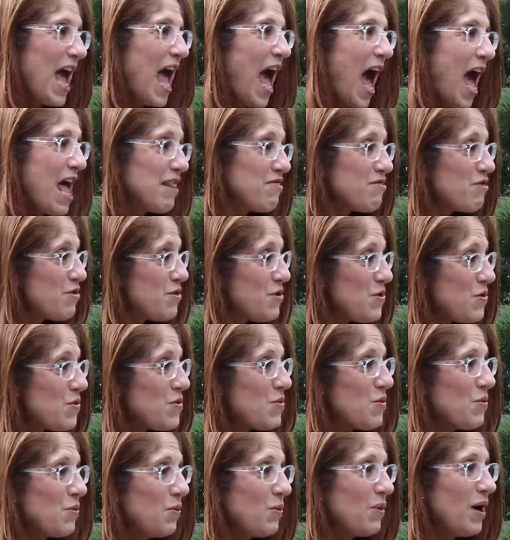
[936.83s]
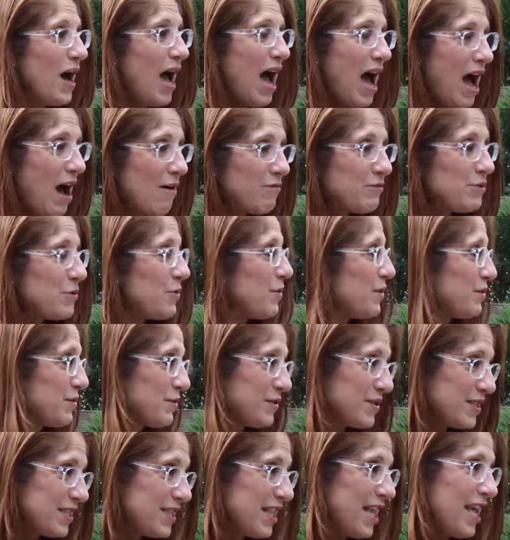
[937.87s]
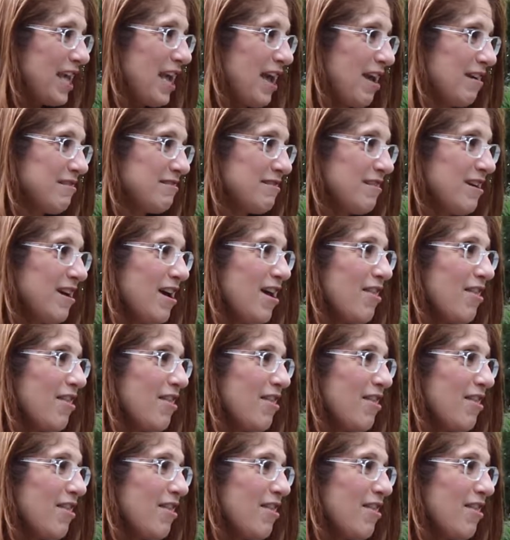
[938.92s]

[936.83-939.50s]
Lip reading: And you have to understand